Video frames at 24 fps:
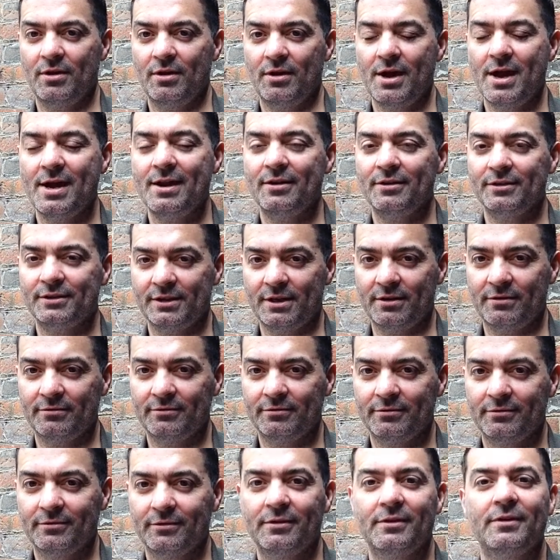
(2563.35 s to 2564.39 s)
And also,
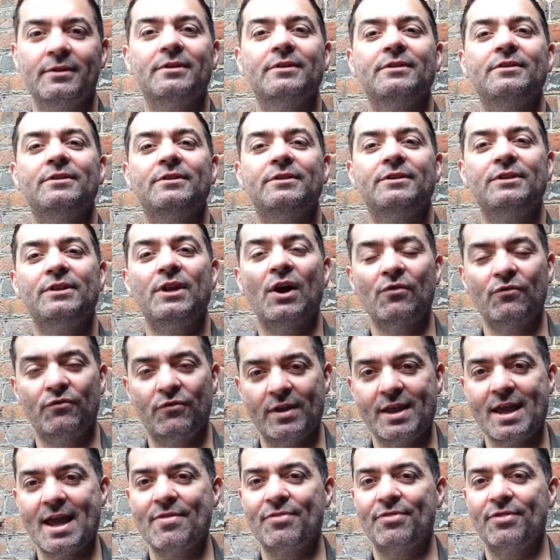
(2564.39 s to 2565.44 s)
don't
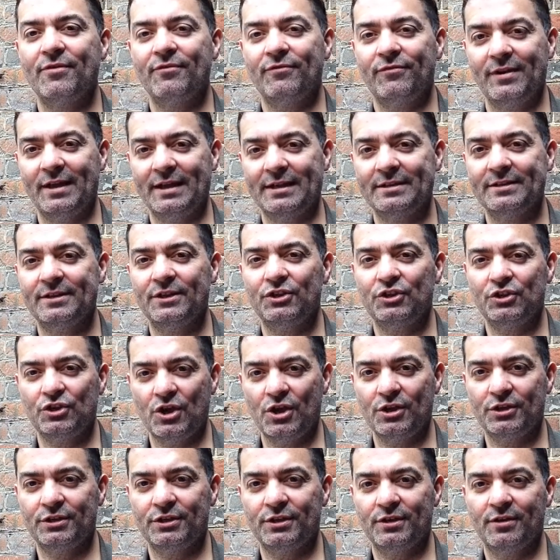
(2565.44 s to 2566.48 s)
forget the flicks the
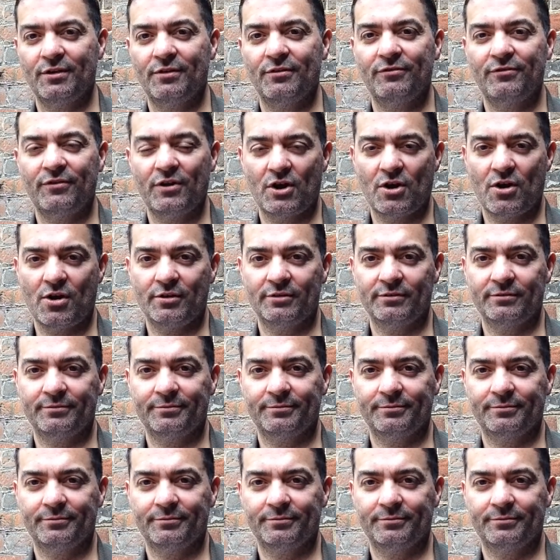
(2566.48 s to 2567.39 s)
church forgot.